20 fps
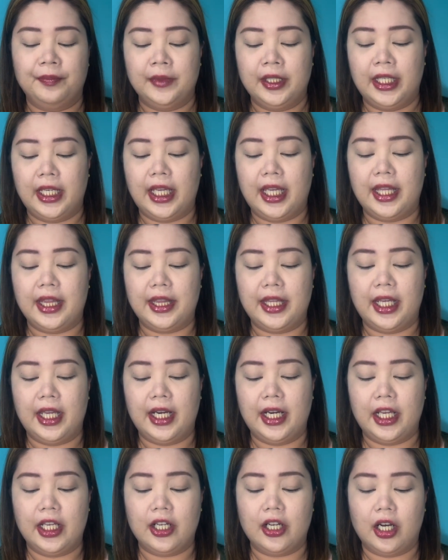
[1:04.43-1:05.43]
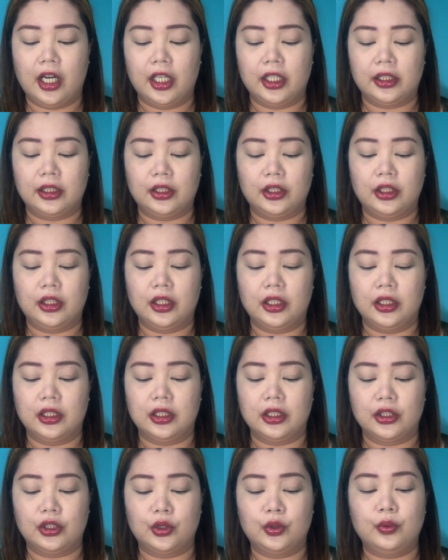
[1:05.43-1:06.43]
and then I got
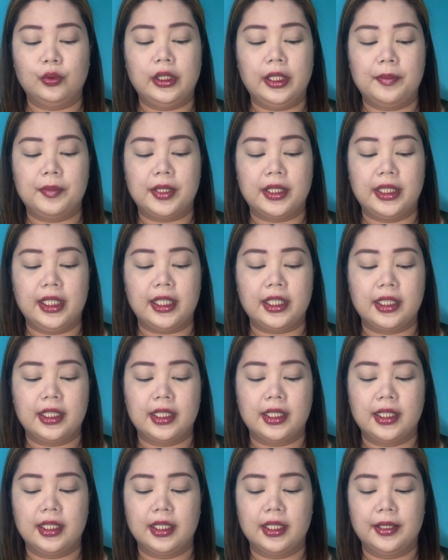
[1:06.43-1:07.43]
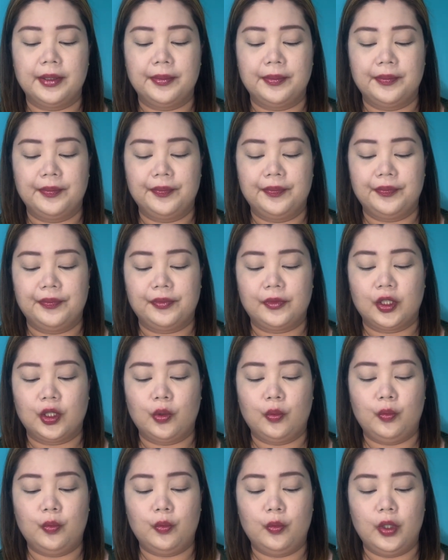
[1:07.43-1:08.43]
the 2 lipsticks,
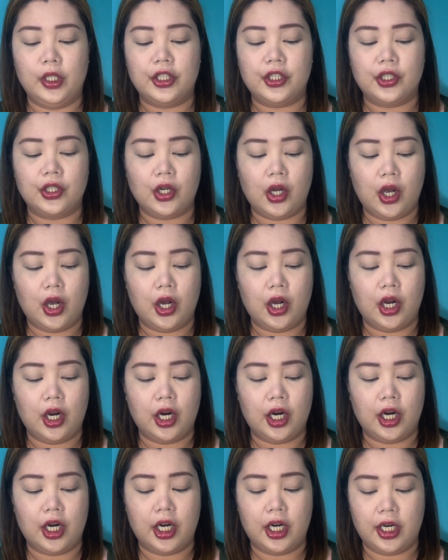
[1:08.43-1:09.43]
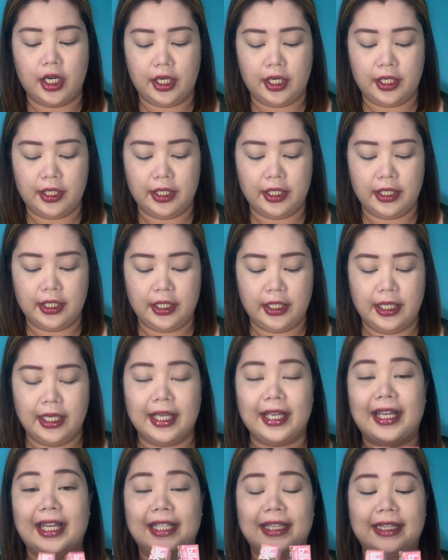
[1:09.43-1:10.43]
which are
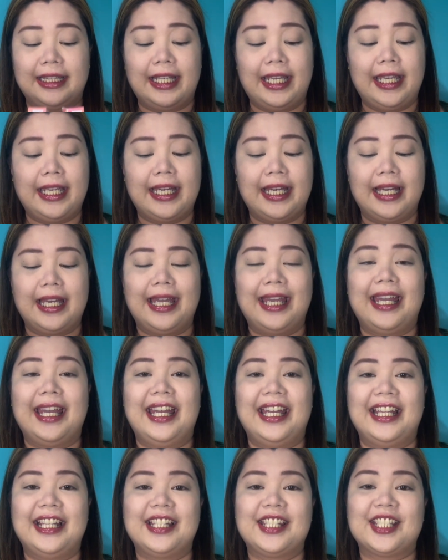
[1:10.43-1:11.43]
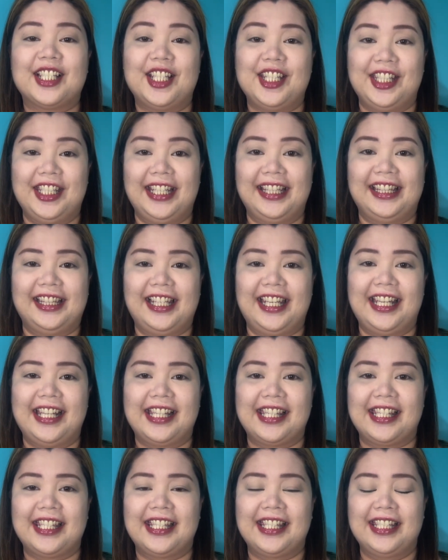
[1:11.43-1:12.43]
Cattleya and Sunset
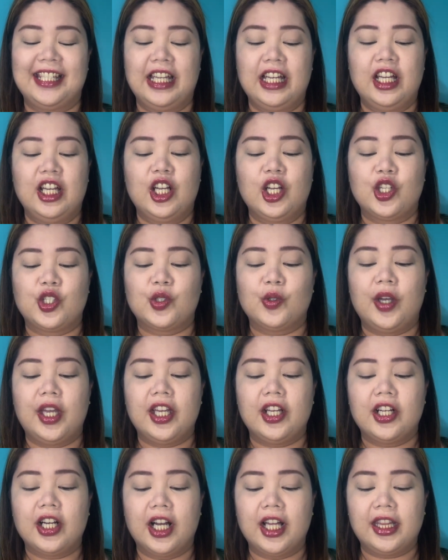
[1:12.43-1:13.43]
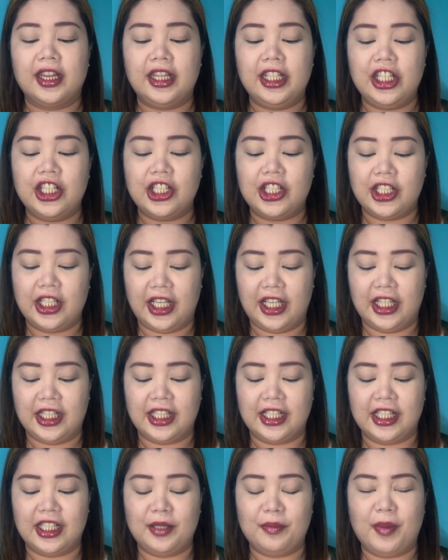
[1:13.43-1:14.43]
Lace. So I got these shades
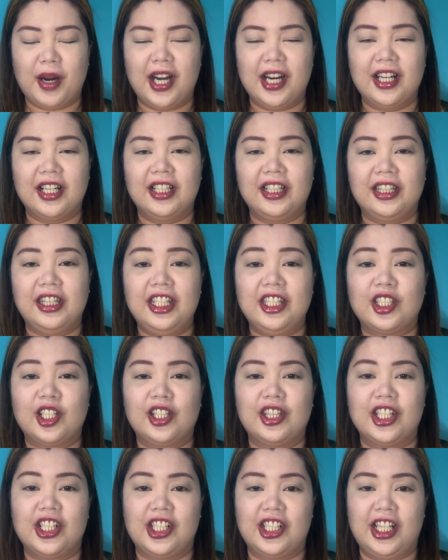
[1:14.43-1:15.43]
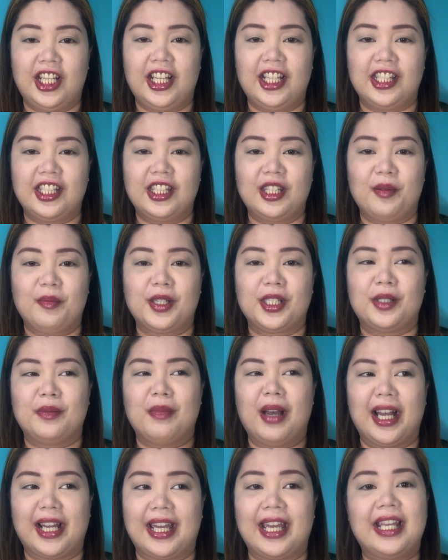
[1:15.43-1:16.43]
kasi parang these are the shades na mas
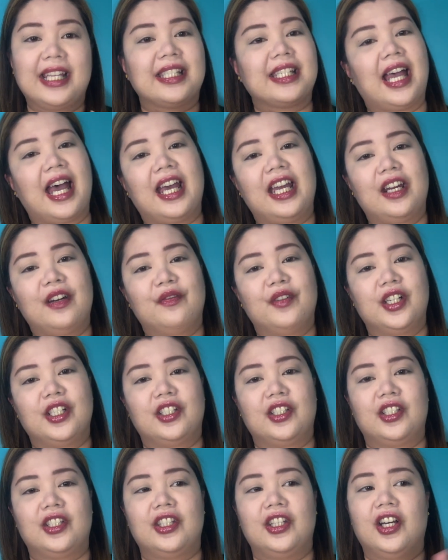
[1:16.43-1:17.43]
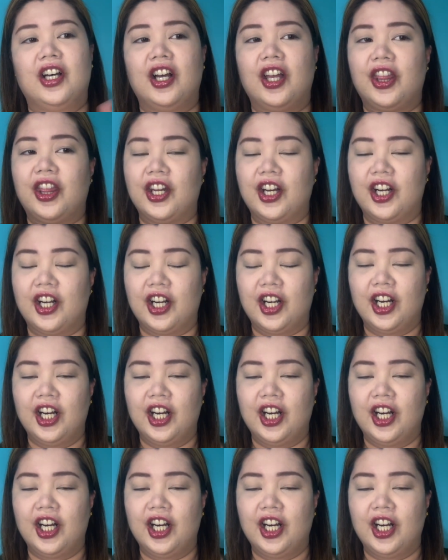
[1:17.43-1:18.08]
bagay sa akin versus the